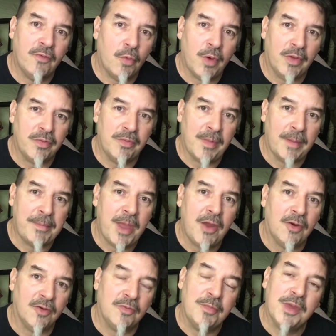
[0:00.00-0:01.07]
well for my
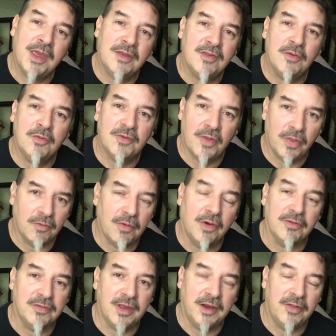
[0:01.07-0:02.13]
parents because he was on the wrong
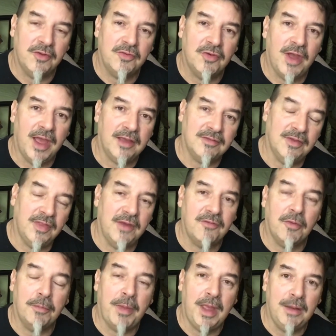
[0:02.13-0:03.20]
side of the tracks and they
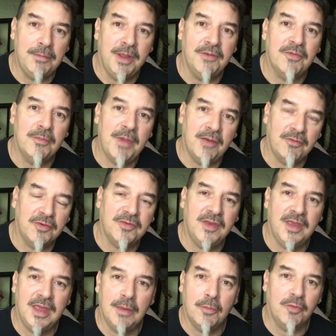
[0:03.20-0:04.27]
forbade me from ever
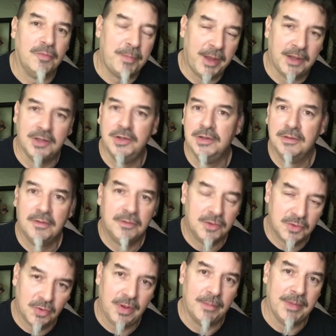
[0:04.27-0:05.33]
seeing him or speaking
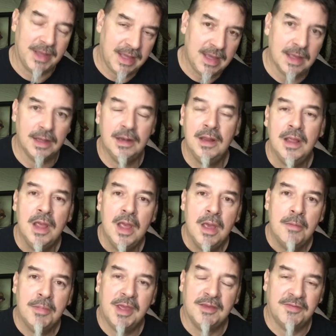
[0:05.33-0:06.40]
to him again
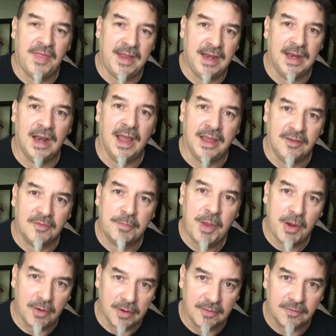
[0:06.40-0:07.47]
because they didn't like his
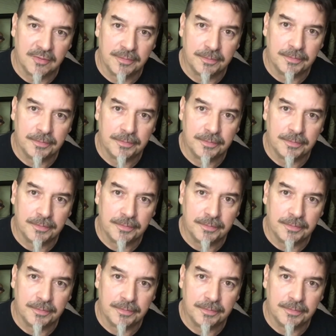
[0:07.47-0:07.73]
parents.